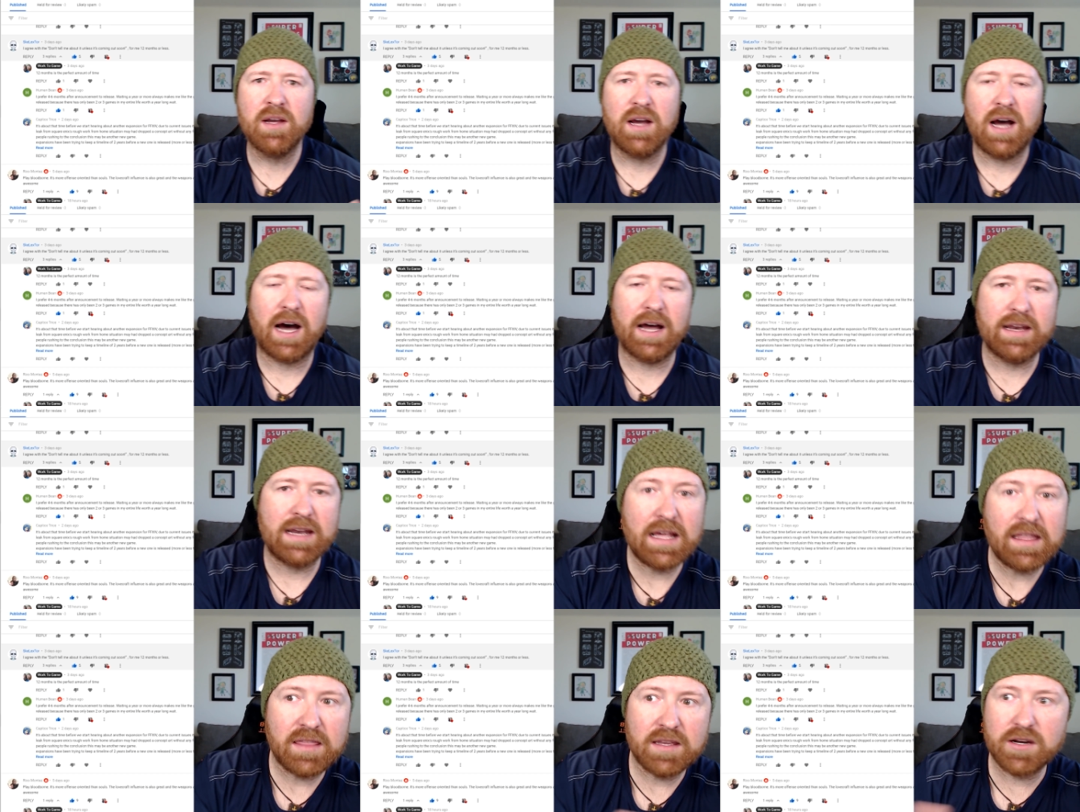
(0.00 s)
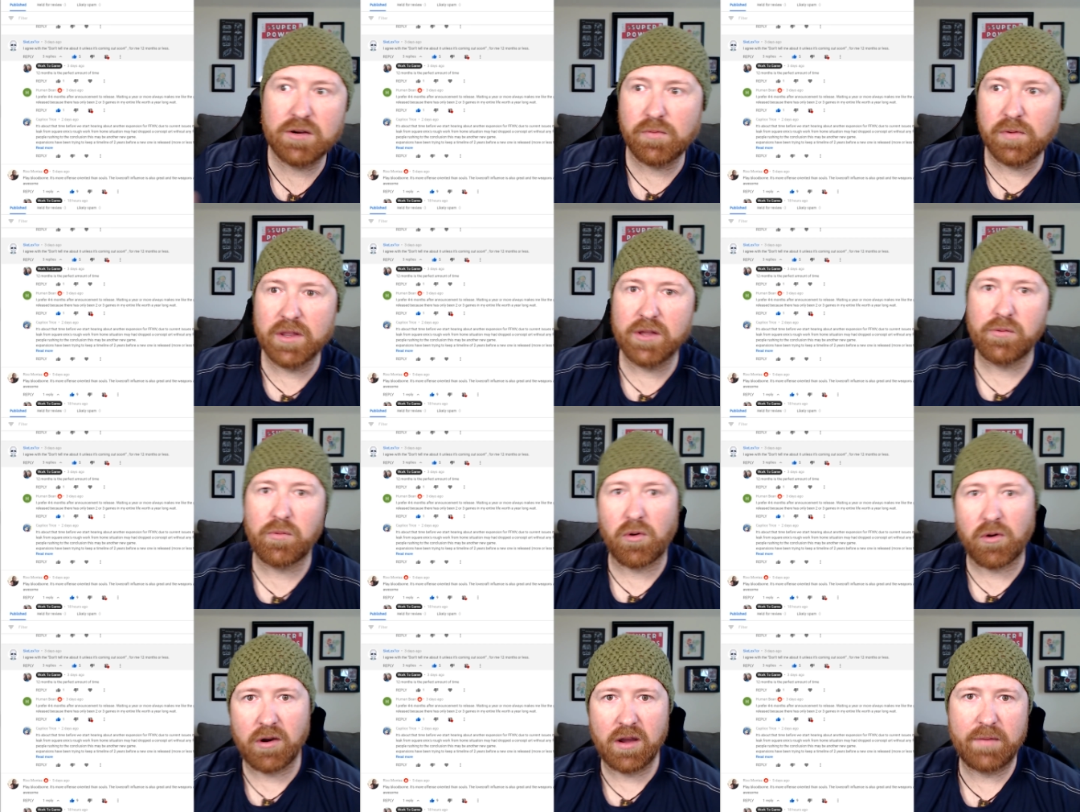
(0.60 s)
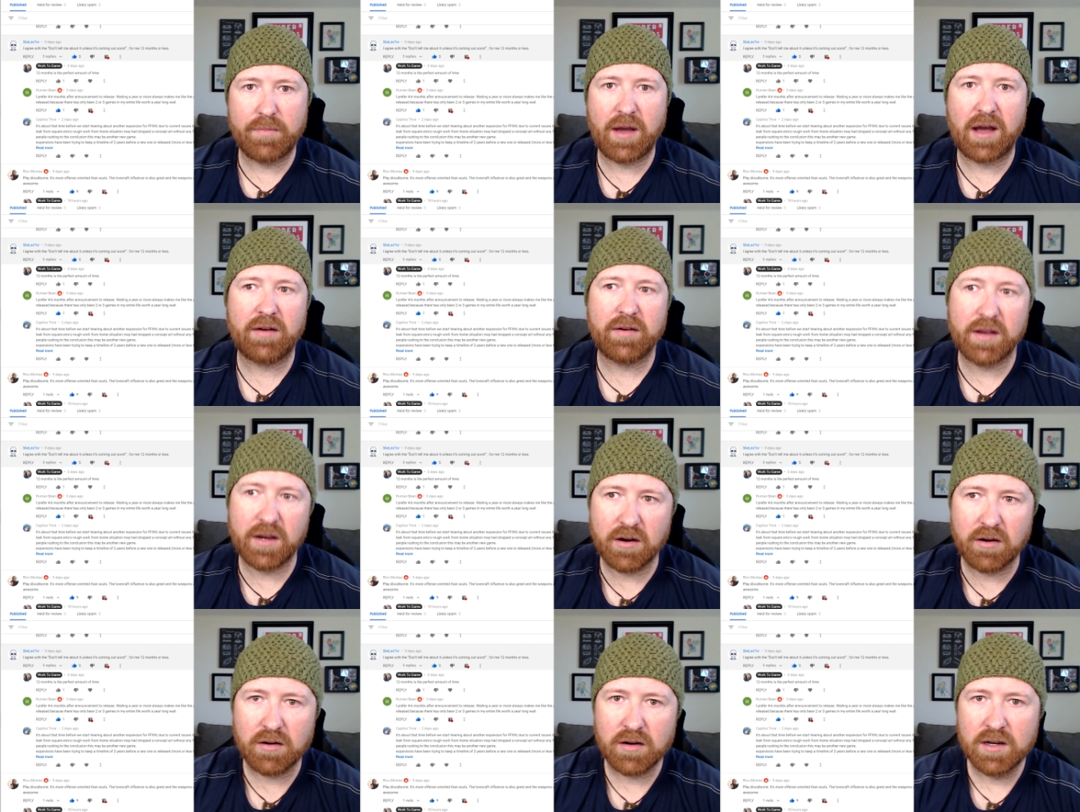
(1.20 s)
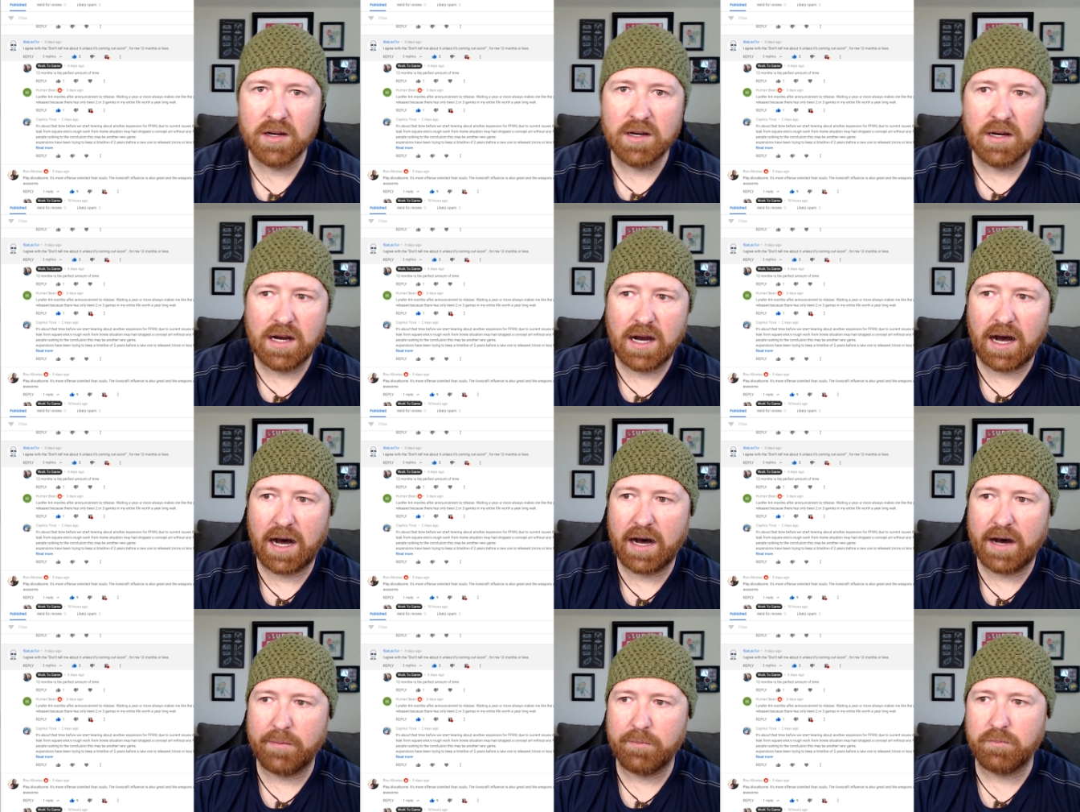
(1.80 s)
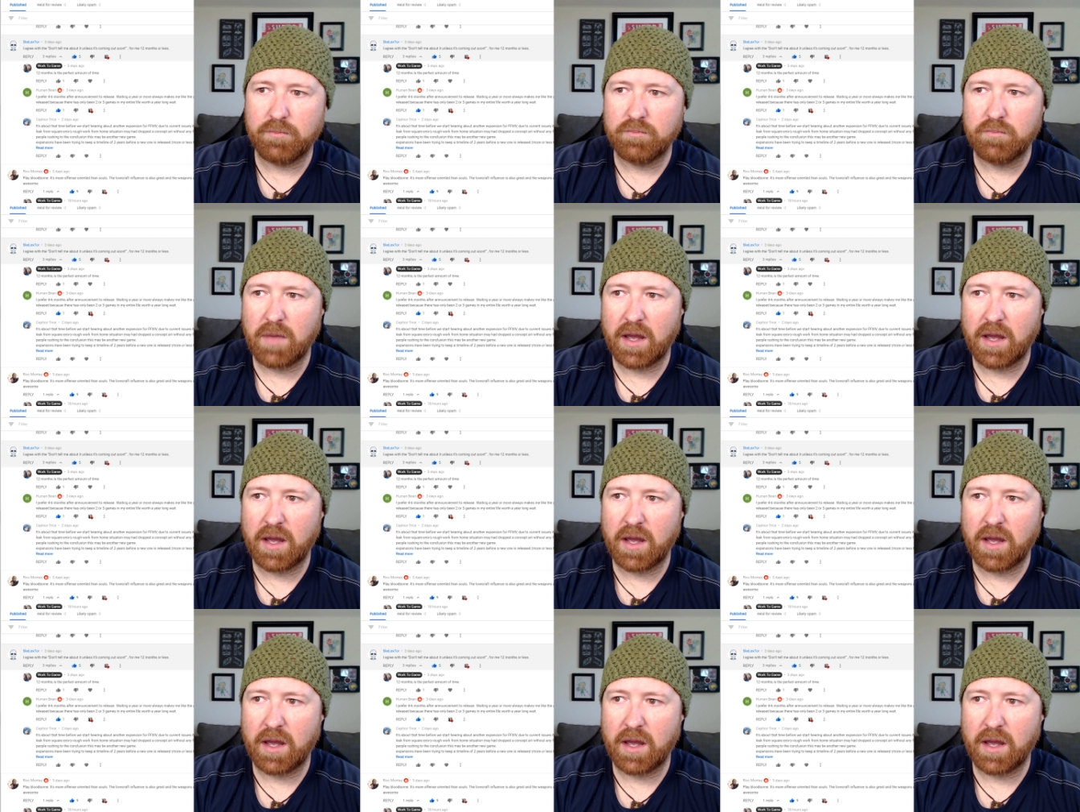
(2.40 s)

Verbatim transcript: Uh, nothing to really worry about here um,